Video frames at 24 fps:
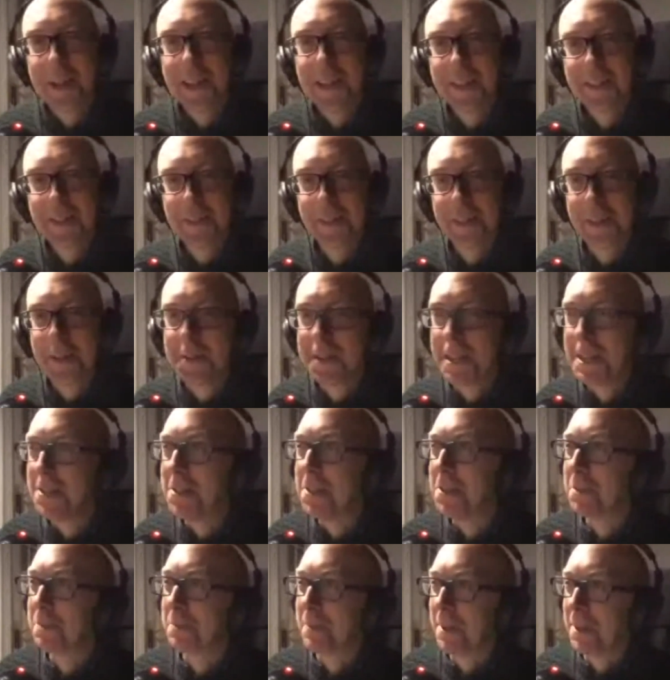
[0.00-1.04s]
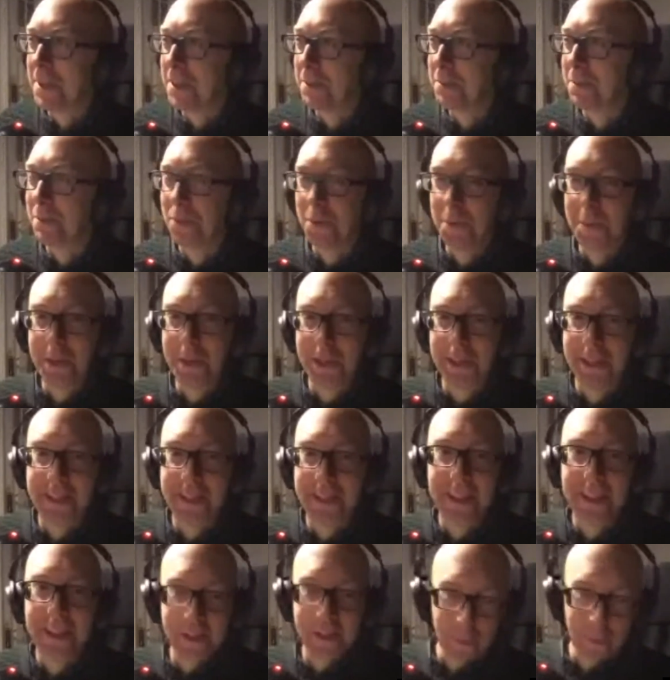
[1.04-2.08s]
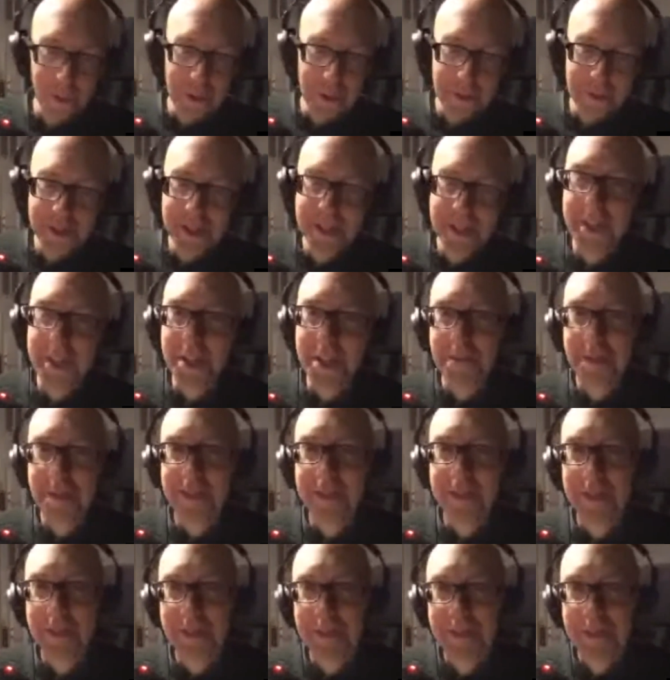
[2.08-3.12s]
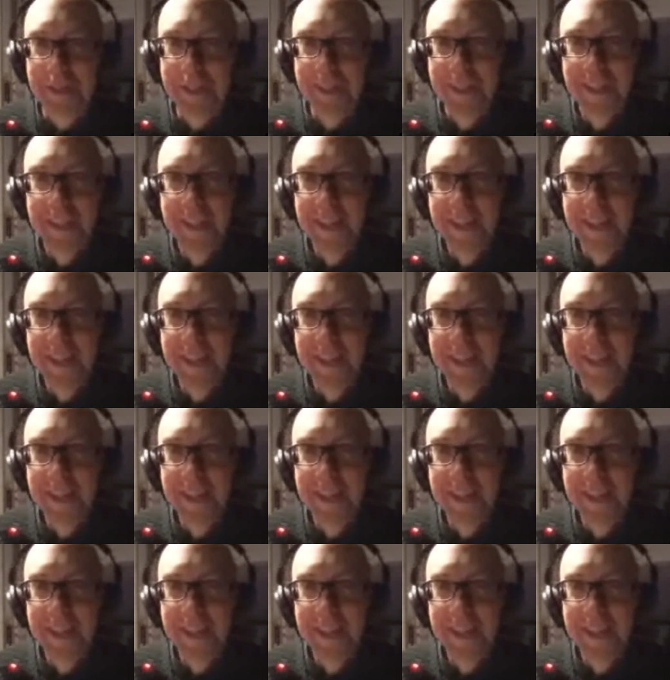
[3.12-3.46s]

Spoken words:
let's not go down those paths before we wander into dangerous territory.